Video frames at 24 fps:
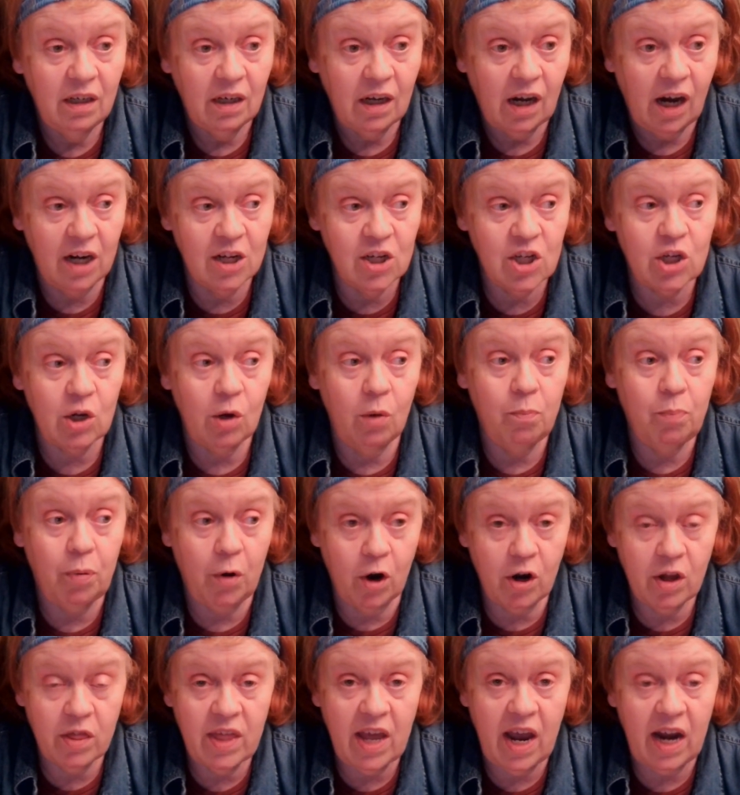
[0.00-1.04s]
And so
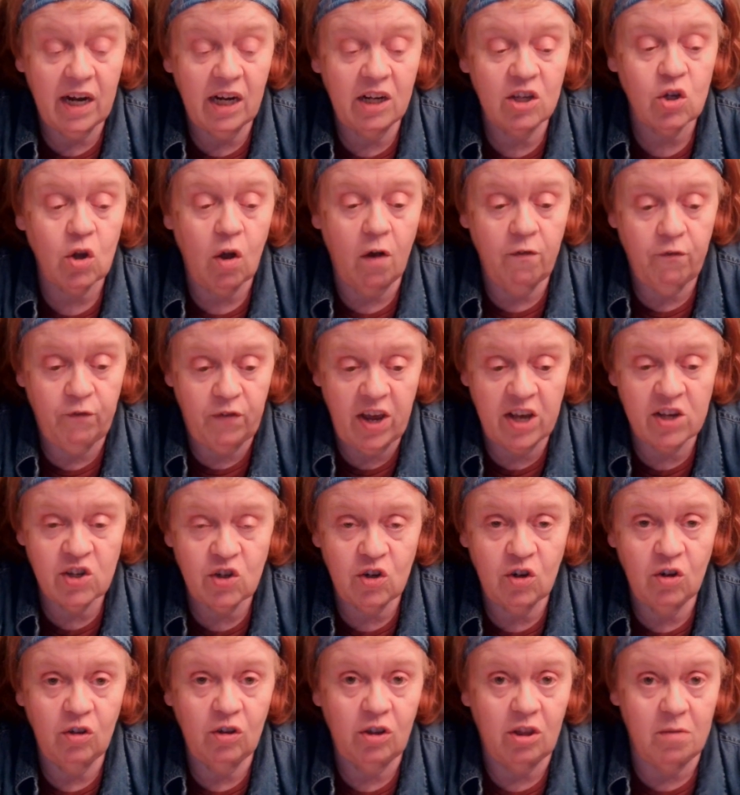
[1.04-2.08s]
part of that has all
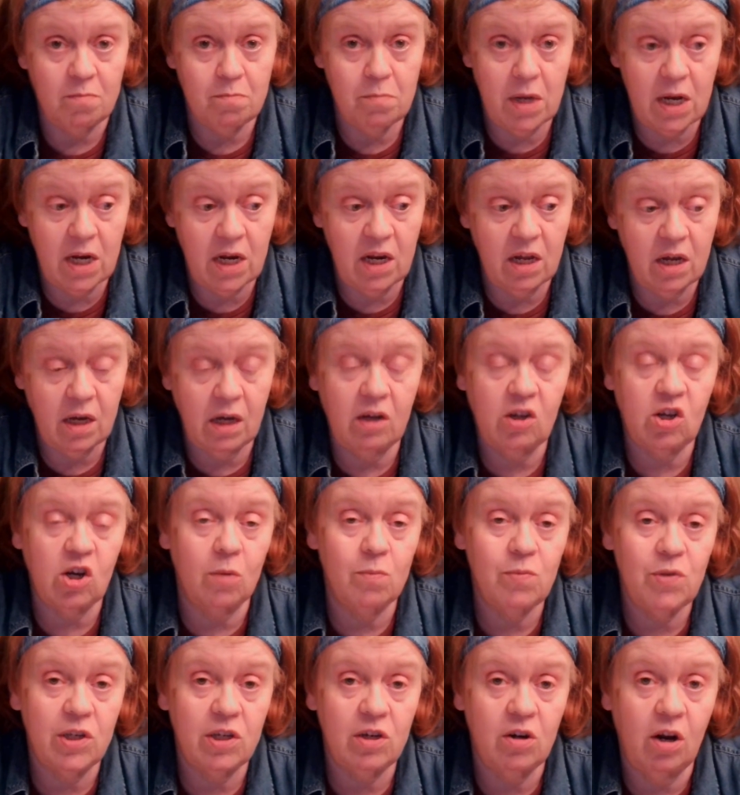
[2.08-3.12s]
festered. The media
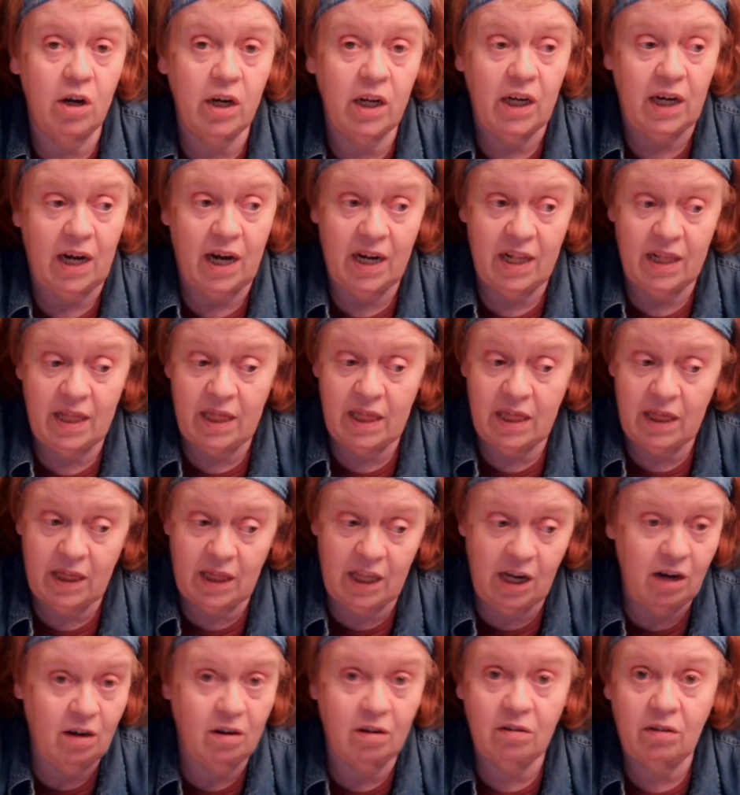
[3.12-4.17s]
jumps in on it, and
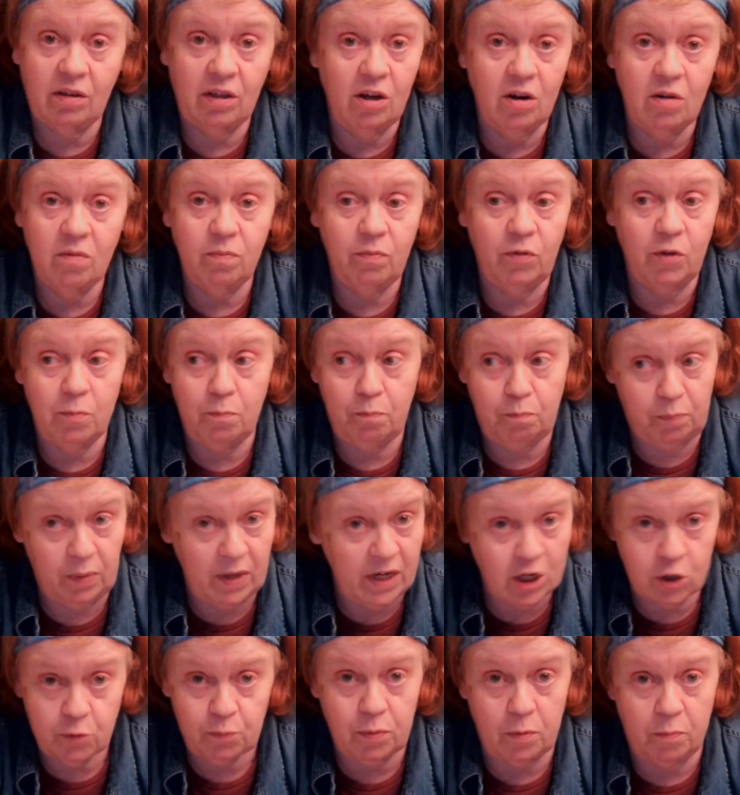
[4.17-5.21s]
they're the
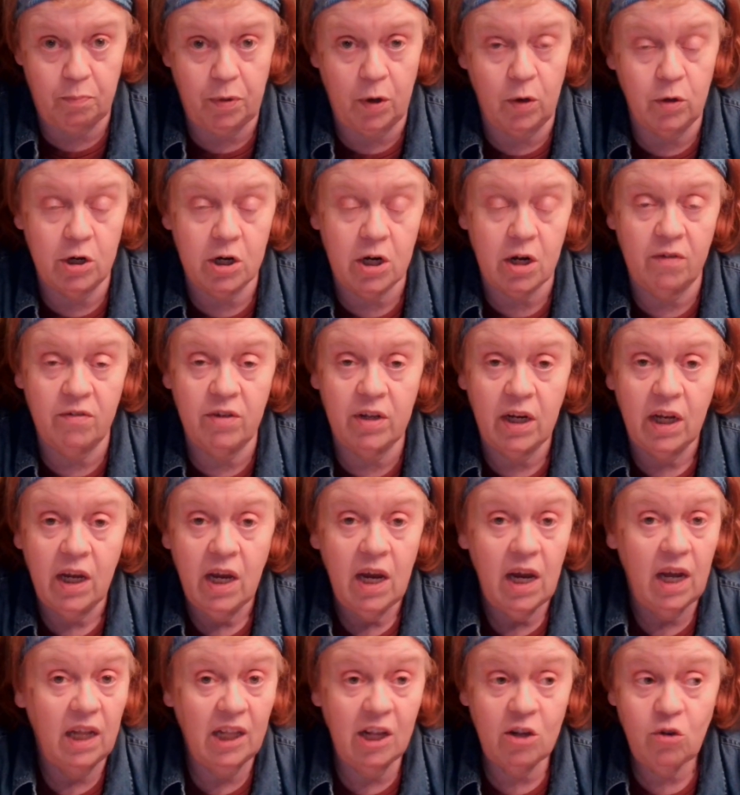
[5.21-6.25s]
biggest proponent of it.
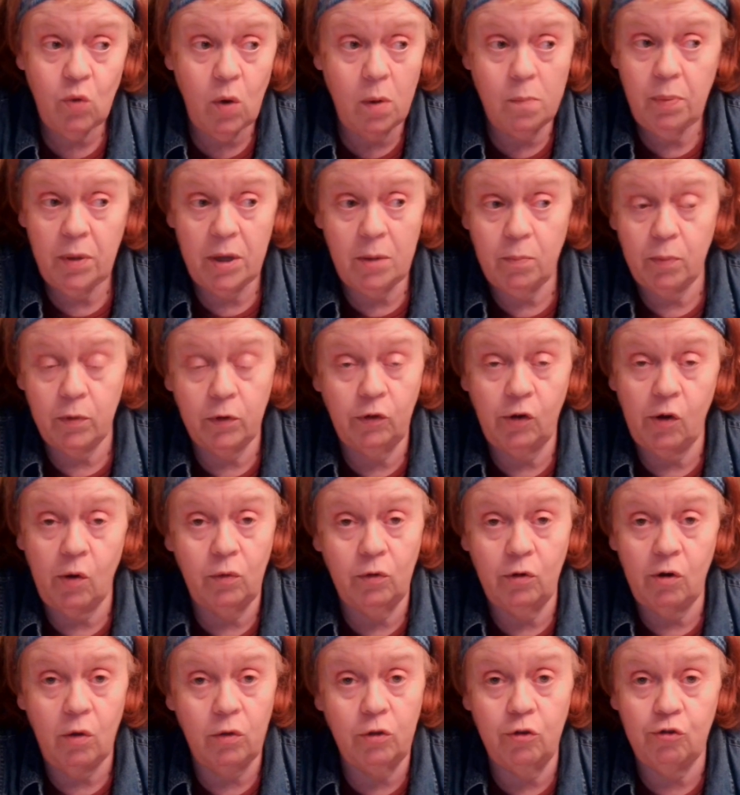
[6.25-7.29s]
And that's why people
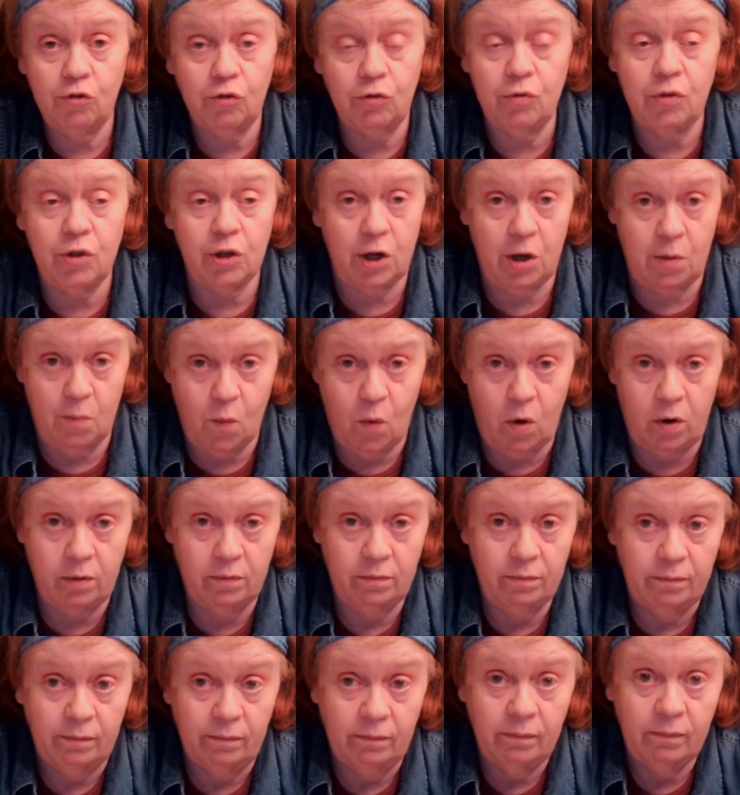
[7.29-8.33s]
don't know the truth anymore.
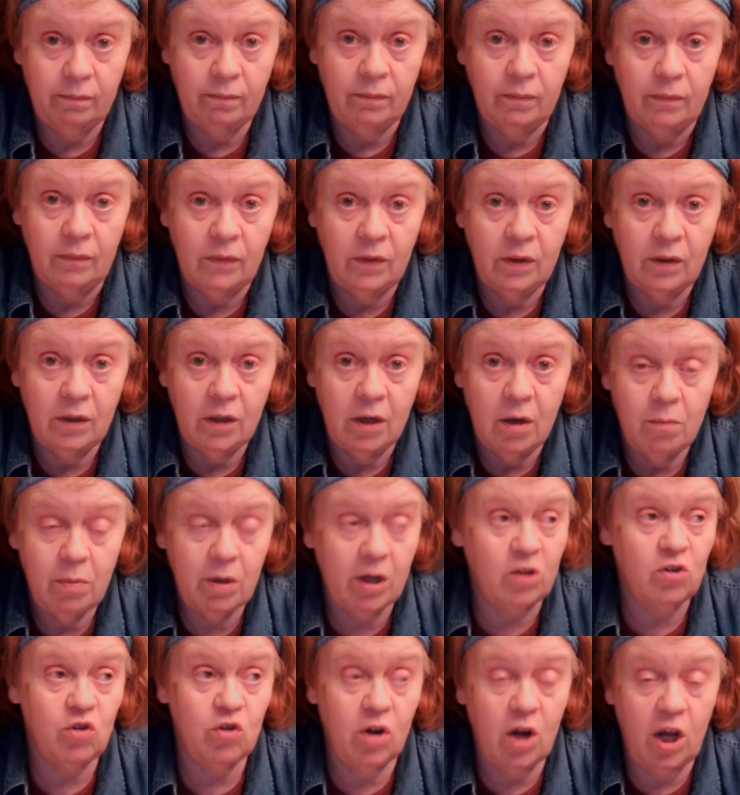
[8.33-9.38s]

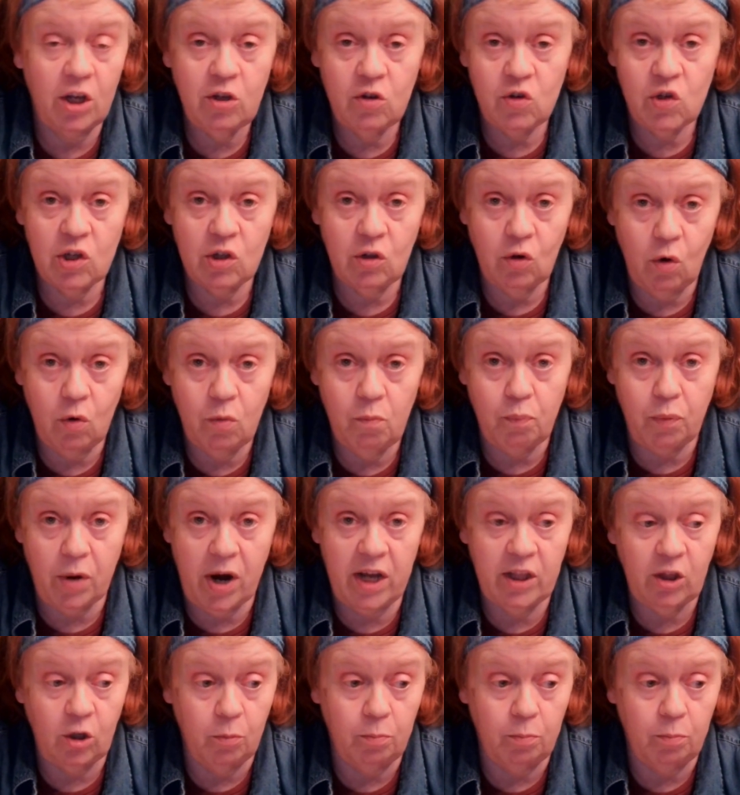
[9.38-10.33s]
Because they're not using their own brain.